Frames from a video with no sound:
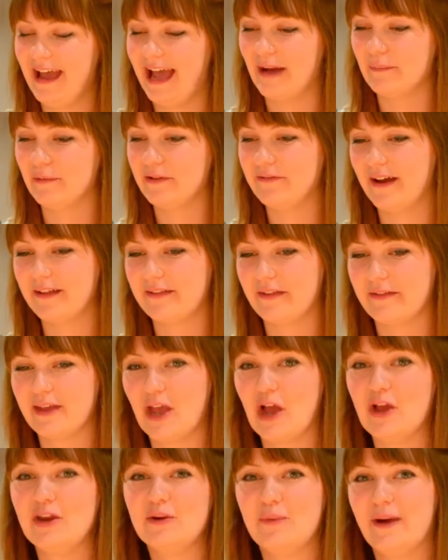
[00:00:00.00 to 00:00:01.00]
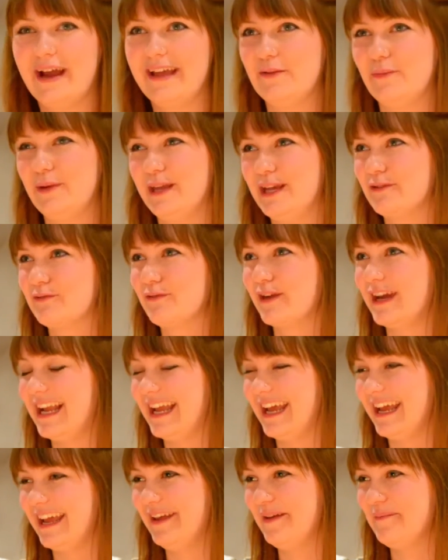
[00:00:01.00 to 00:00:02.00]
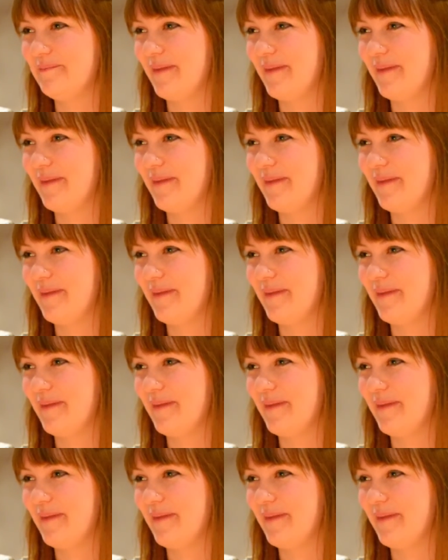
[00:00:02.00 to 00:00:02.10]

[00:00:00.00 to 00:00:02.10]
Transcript: and we found that the only way that we could really